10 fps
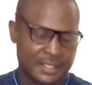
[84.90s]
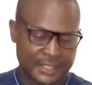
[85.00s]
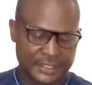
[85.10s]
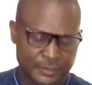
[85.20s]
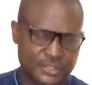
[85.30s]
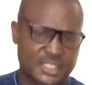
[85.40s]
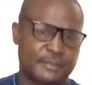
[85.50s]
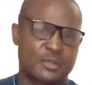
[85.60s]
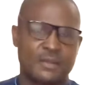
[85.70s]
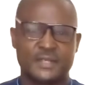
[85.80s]
Uh, Hebrew
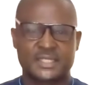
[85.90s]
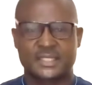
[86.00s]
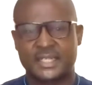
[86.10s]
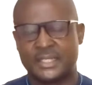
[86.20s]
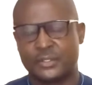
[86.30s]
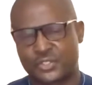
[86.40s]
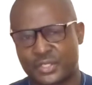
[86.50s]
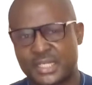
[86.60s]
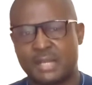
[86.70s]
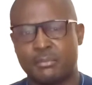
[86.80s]
chapter 1 verse 3 was
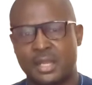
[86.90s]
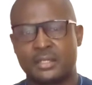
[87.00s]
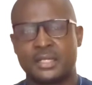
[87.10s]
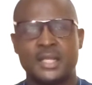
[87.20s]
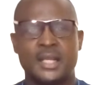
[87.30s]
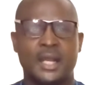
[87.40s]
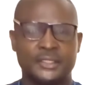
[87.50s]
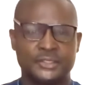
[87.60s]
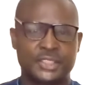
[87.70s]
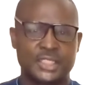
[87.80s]
talking about
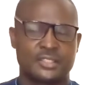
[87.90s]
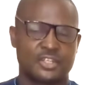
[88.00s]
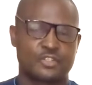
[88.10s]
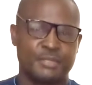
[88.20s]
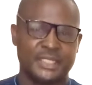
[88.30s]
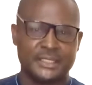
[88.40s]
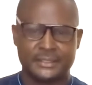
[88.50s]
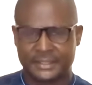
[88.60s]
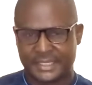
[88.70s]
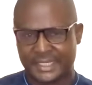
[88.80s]
uh, Jesus
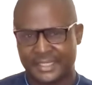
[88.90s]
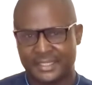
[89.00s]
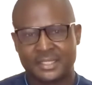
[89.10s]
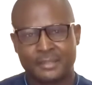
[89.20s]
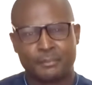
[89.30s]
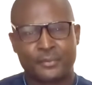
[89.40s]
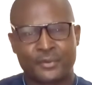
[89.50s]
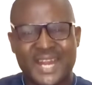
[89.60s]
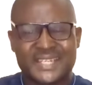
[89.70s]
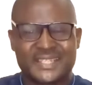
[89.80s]
being the
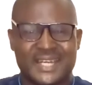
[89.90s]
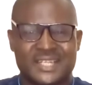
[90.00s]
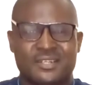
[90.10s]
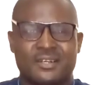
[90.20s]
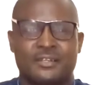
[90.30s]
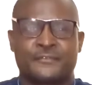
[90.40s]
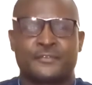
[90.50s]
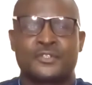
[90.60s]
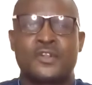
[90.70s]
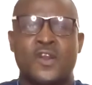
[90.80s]
brightness of
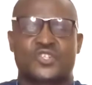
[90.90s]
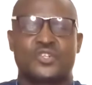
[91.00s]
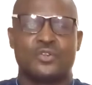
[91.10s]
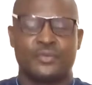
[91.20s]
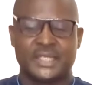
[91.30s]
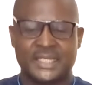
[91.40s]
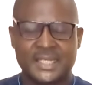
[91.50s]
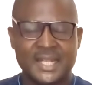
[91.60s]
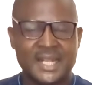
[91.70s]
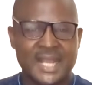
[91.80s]
God's glory
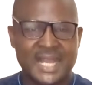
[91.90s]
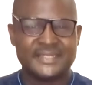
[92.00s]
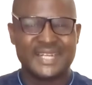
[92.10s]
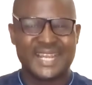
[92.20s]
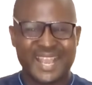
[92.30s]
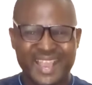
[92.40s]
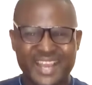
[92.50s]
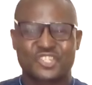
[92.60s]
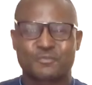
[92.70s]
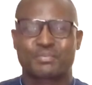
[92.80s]
and the
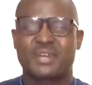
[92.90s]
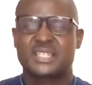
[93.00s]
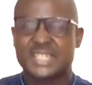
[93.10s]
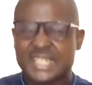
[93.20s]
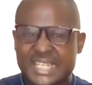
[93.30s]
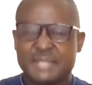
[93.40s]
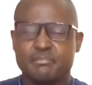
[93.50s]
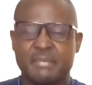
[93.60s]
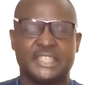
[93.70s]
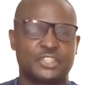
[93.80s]
express
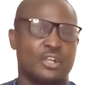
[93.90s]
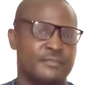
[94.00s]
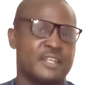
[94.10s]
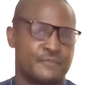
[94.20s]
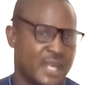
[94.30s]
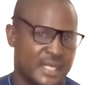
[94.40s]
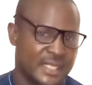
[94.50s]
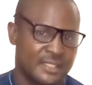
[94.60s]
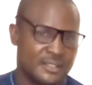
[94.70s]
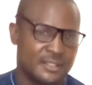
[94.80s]
image of the
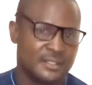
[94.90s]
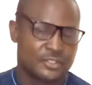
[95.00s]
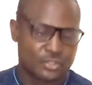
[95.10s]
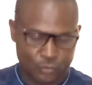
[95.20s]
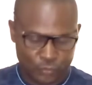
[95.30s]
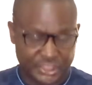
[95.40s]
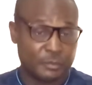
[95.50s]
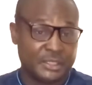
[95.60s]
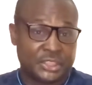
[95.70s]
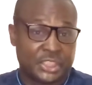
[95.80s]
Father. So which
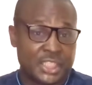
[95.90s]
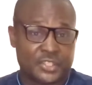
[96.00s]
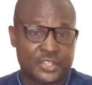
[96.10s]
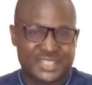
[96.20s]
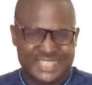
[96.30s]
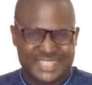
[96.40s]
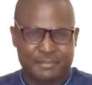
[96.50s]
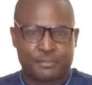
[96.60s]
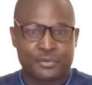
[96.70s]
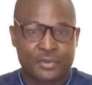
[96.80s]
means Jesus is the
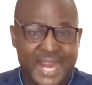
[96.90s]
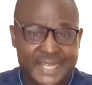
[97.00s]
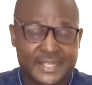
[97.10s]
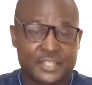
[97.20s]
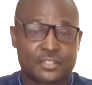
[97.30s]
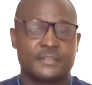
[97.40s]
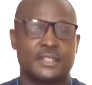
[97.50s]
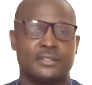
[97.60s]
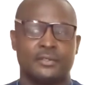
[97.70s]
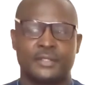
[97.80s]
brightness of the
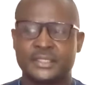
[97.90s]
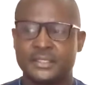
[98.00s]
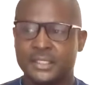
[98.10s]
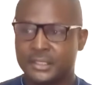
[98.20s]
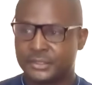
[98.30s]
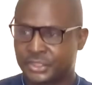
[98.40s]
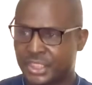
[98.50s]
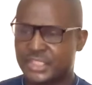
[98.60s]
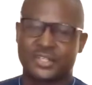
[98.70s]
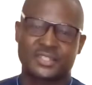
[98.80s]
glory.
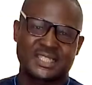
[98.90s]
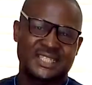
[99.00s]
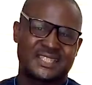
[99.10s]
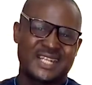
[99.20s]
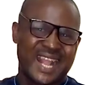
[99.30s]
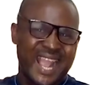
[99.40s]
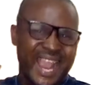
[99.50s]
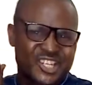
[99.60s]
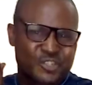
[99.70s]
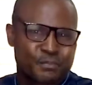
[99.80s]
Jesus is the
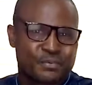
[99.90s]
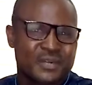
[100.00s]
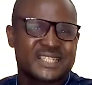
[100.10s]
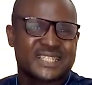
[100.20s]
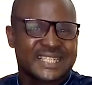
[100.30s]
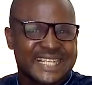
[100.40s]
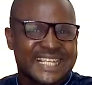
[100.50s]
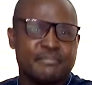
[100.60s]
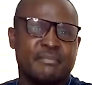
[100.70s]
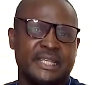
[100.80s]
express
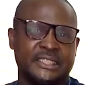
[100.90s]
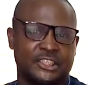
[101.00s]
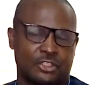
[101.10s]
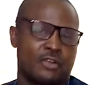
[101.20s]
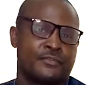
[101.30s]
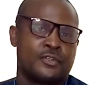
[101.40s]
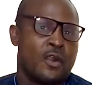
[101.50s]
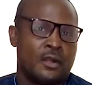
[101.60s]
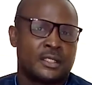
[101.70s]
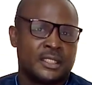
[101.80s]
image of
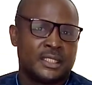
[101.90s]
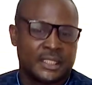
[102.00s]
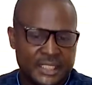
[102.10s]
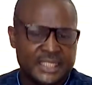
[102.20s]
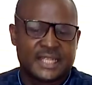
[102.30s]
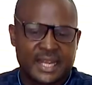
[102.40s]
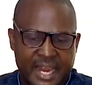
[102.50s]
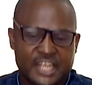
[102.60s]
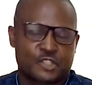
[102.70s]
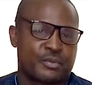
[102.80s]
God. He is
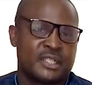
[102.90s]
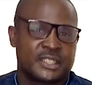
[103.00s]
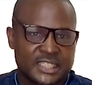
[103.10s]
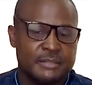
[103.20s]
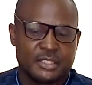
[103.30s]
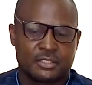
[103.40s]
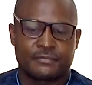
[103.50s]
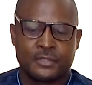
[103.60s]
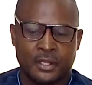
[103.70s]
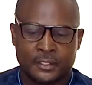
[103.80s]
the express image
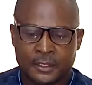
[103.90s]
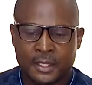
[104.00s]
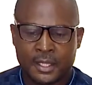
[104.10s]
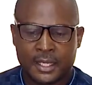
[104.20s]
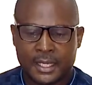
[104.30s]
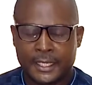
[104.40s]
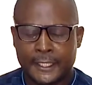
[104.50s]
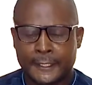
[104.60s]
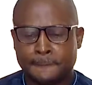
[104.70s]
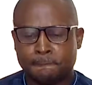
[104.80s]
of God.
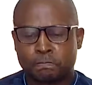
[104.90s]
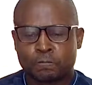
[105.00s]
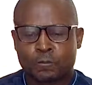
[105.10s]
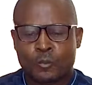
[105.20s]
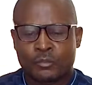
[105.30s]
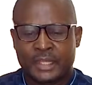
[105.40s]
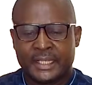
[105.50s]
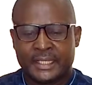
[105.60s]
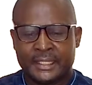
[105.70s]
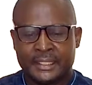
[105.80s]
Uh,
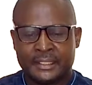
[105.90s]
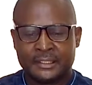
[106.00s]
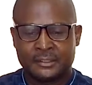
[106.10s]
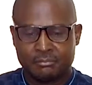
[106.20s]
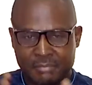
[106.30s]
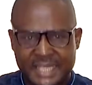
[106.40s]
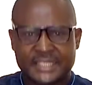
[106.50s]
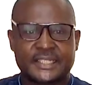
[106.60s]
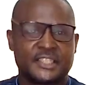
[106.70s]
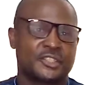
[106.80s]
the
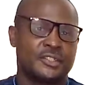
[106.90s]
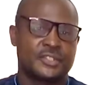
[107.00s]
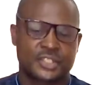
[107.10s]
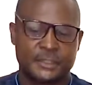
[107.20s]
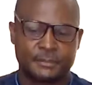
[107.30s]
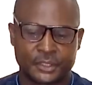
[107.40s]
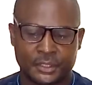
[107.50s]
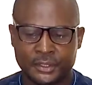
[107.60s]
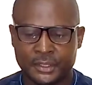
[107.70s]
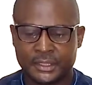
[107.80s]
meditation scripture
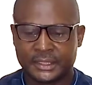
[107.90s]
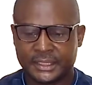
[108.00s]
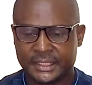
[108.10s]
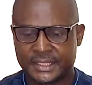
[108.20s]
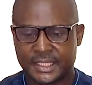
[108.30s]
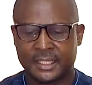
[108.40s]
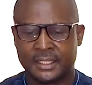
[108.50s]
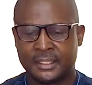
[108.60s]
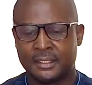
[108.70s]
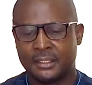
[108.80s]
is uh,